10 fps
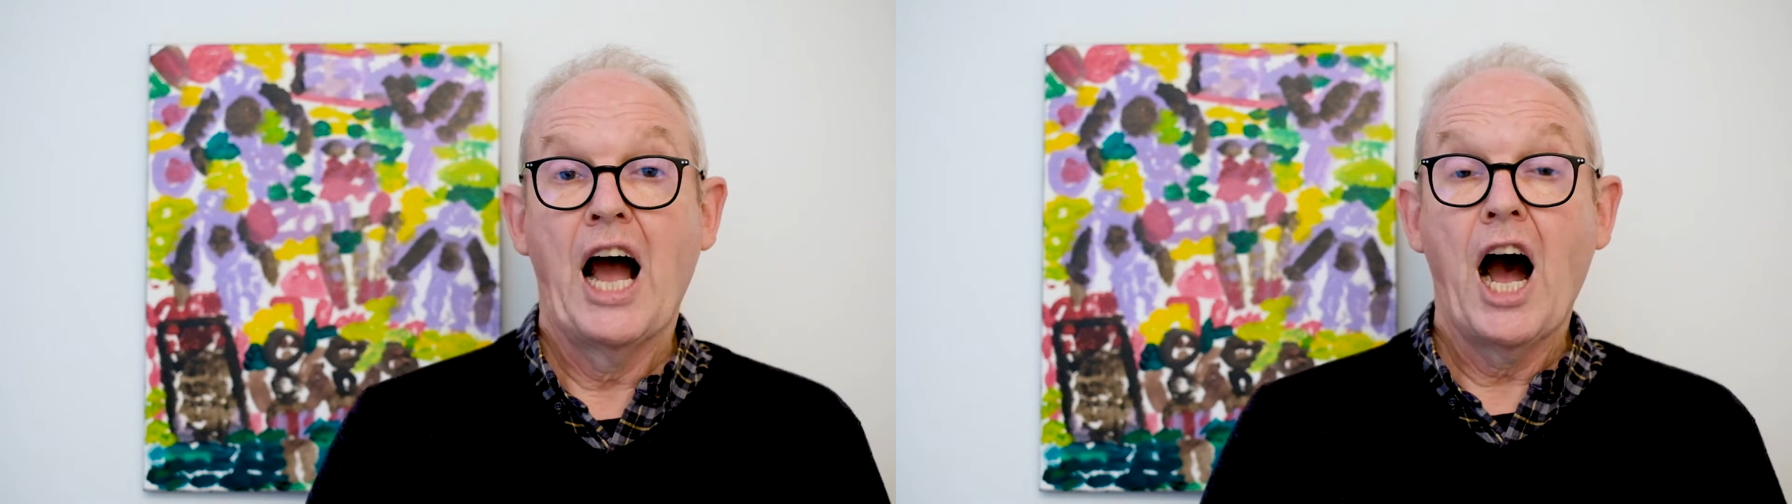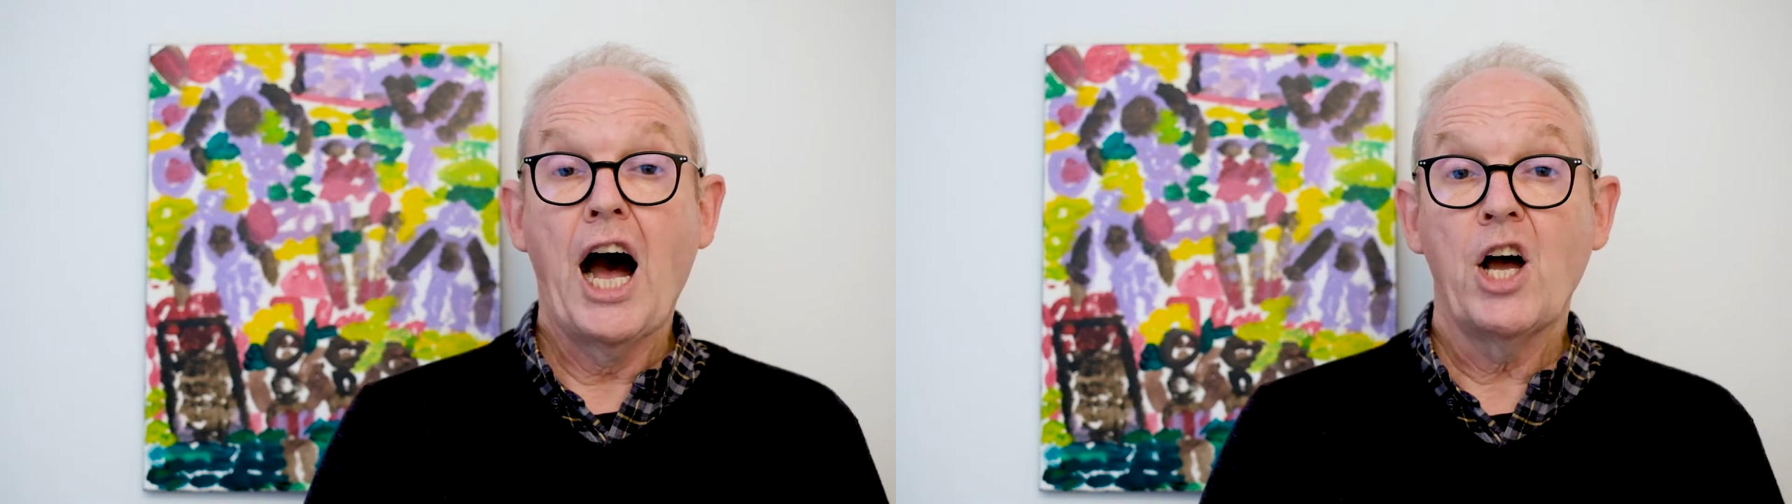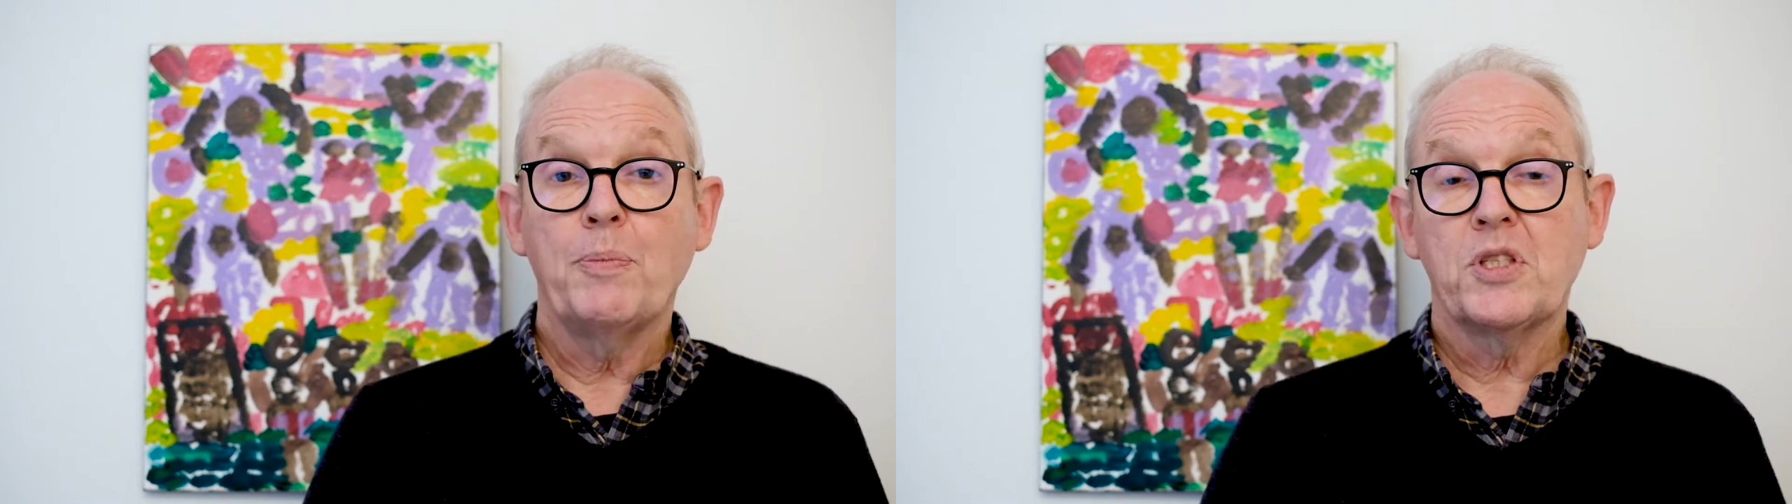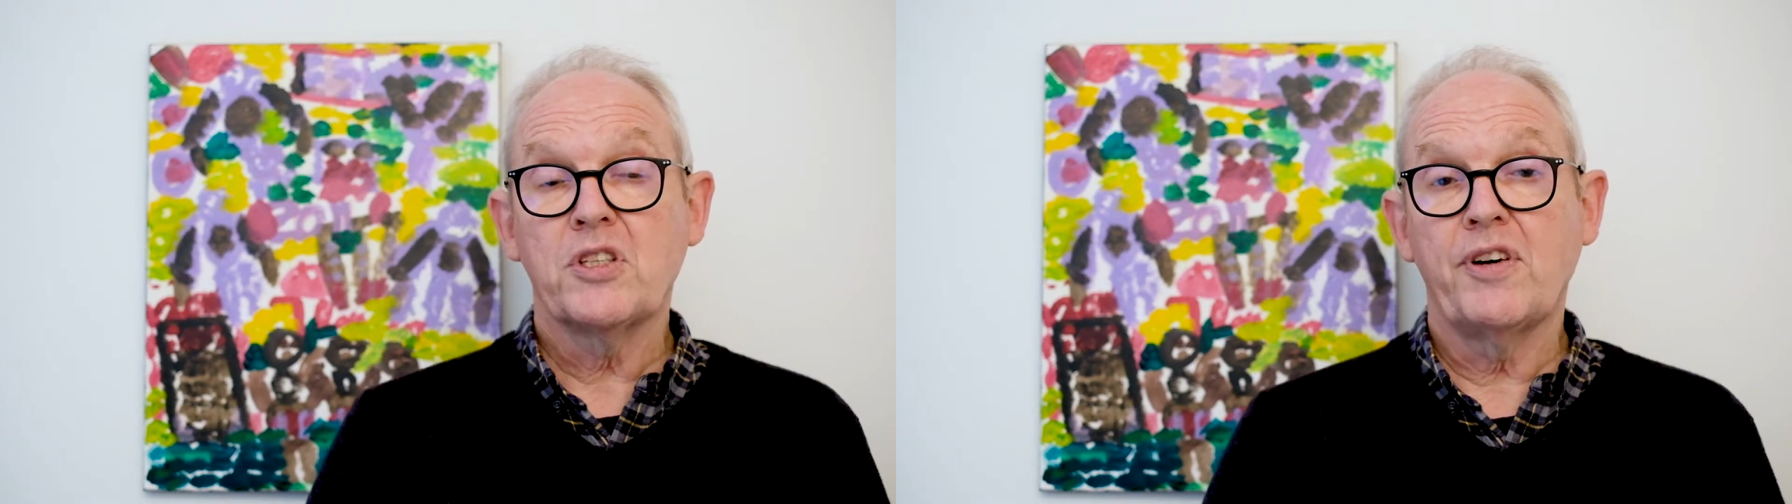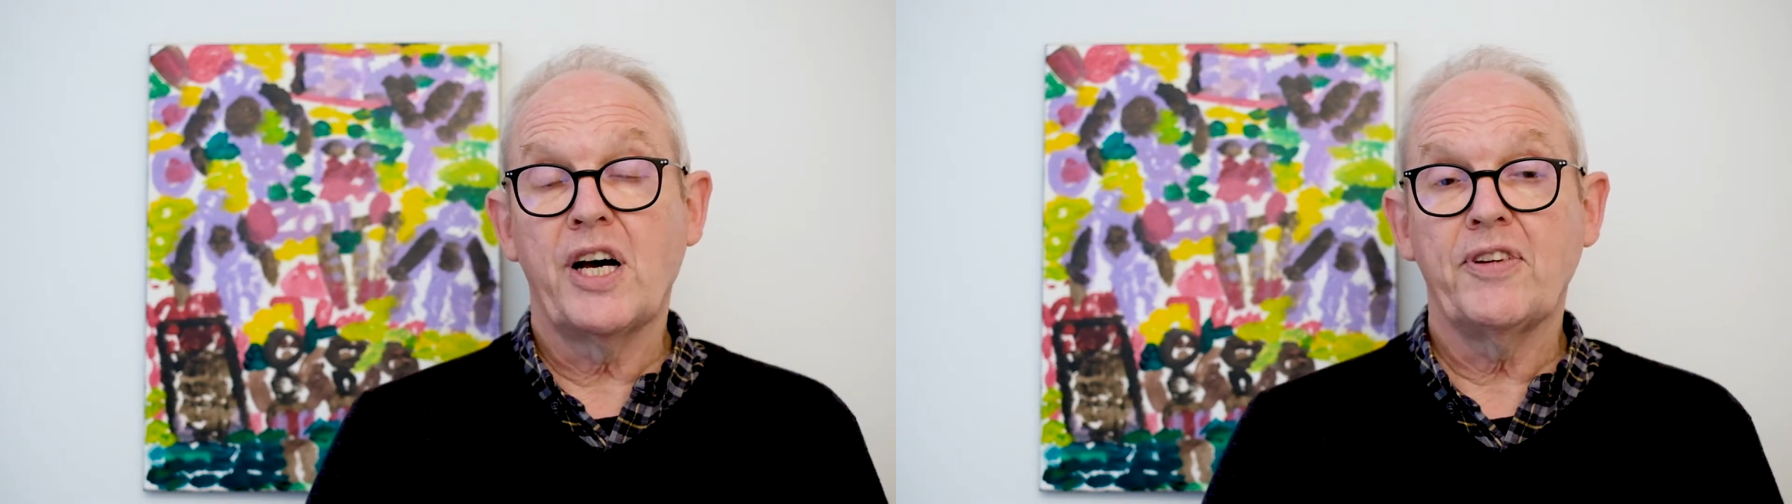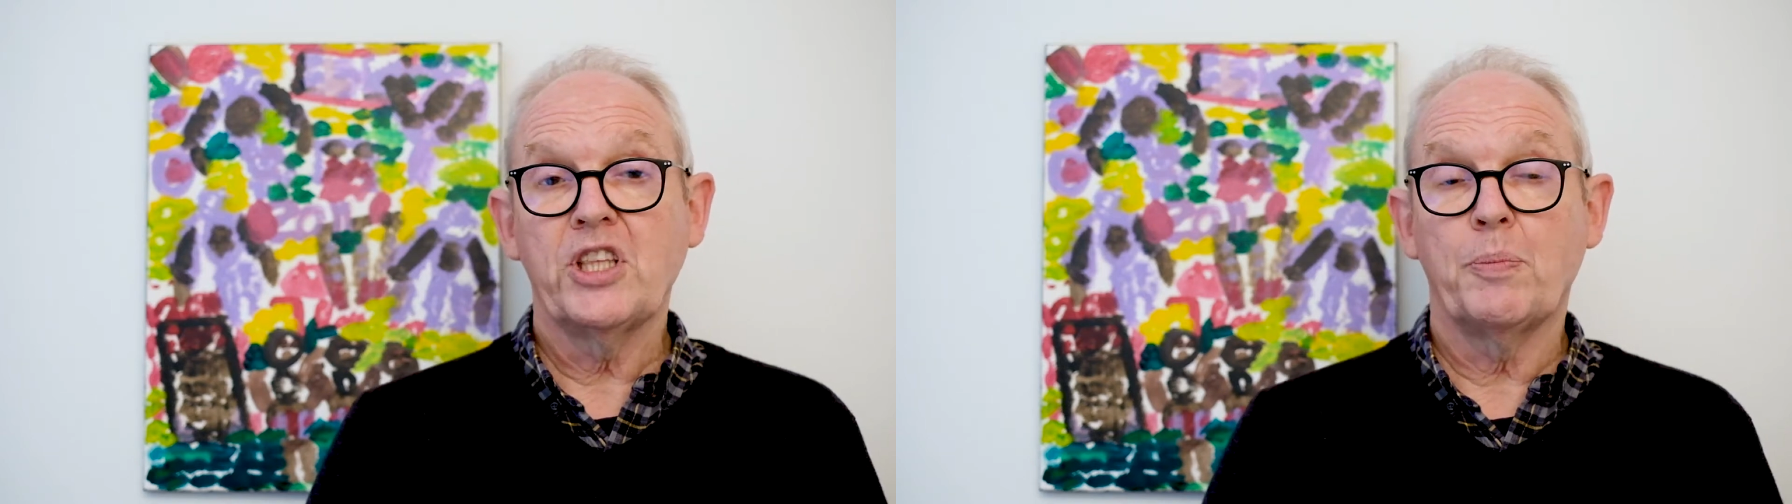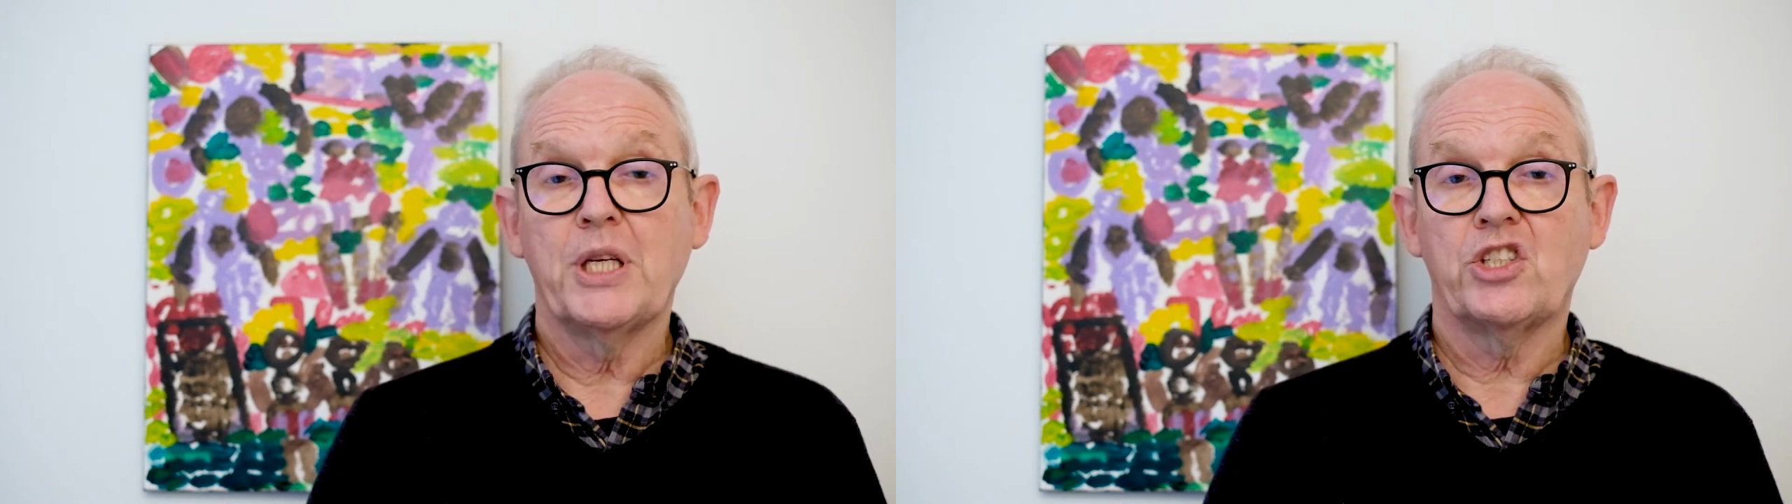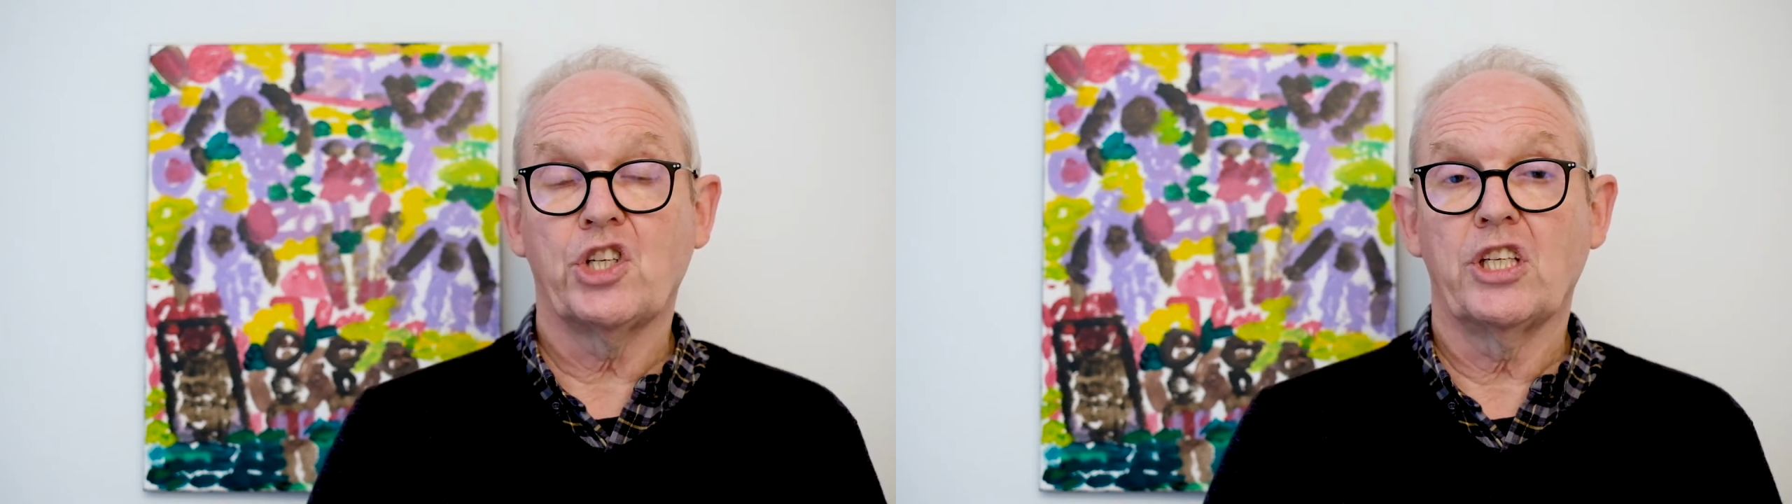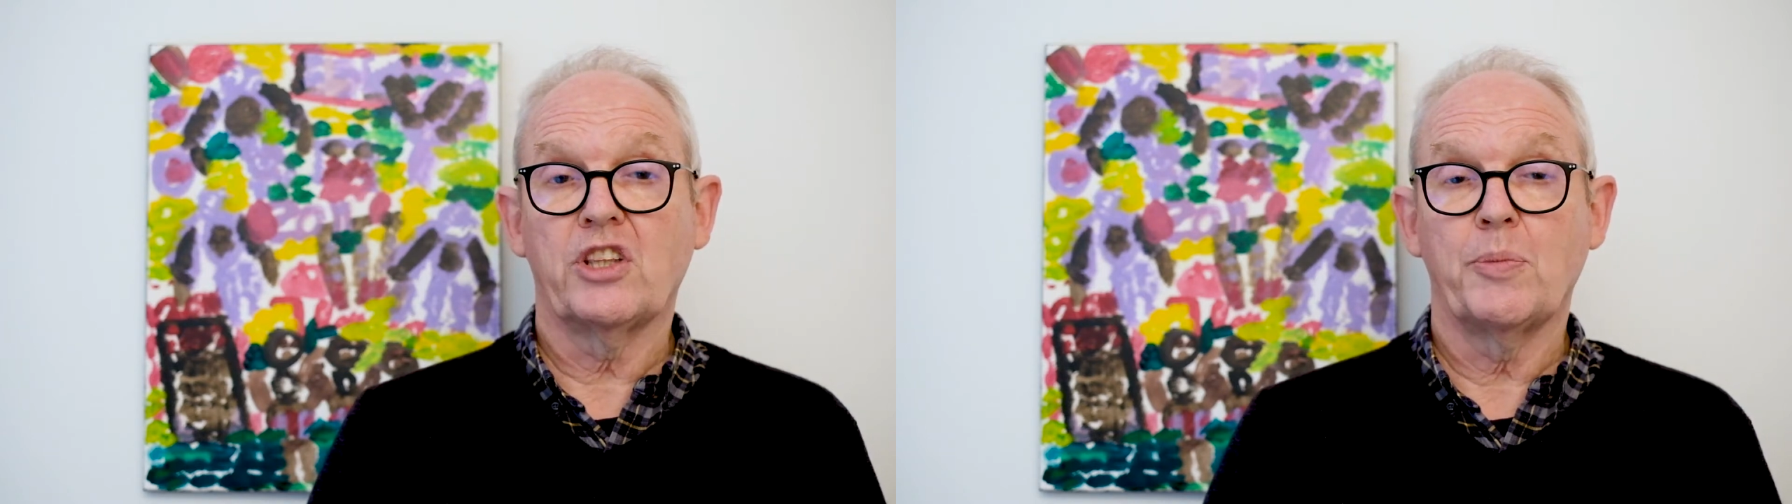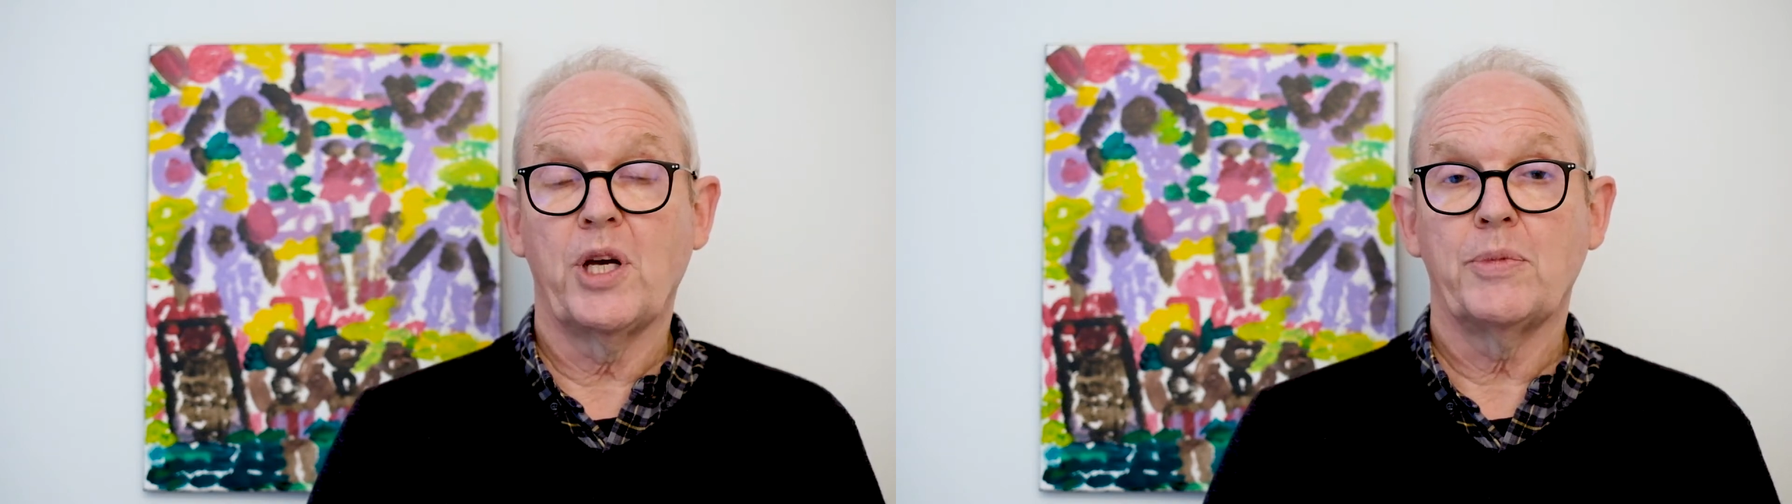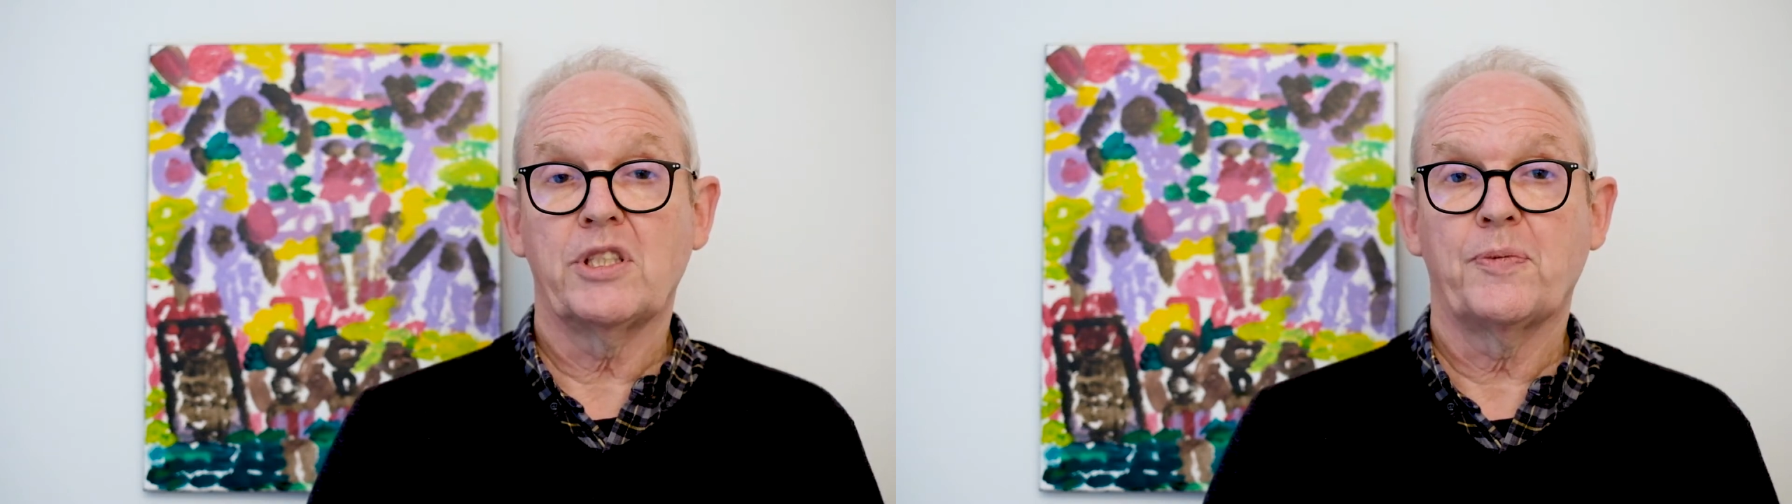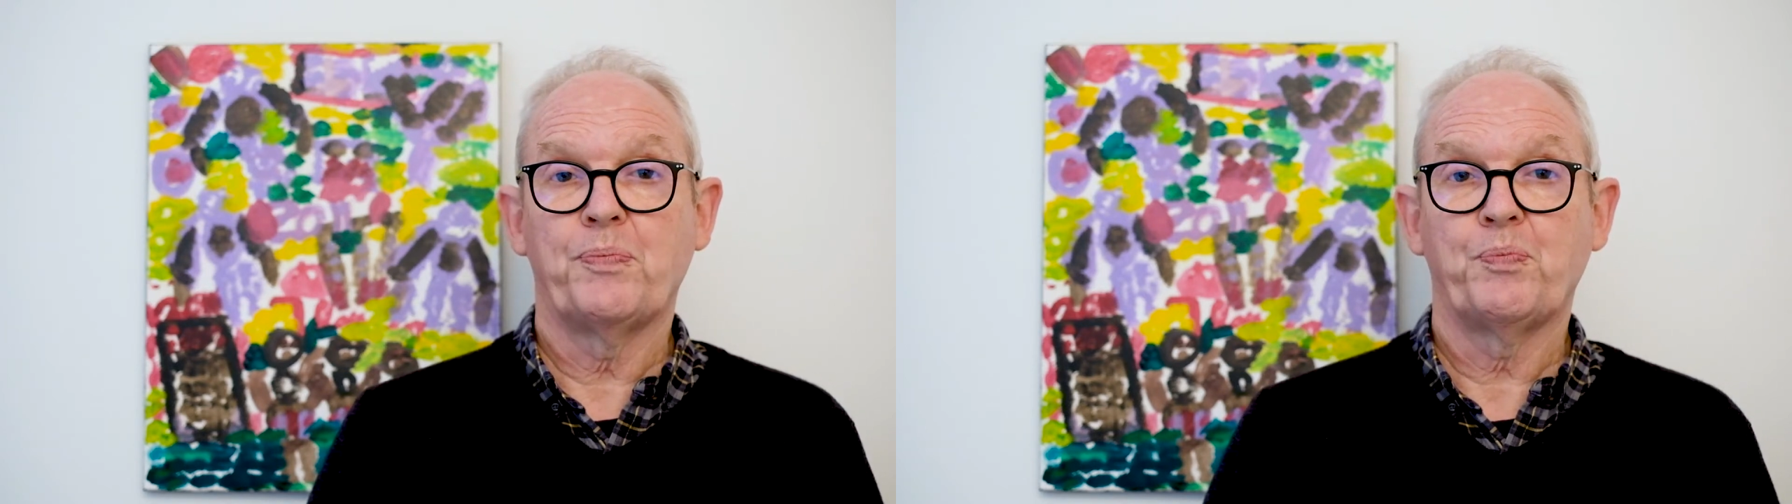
I hope you're surviving the big chill at the moment.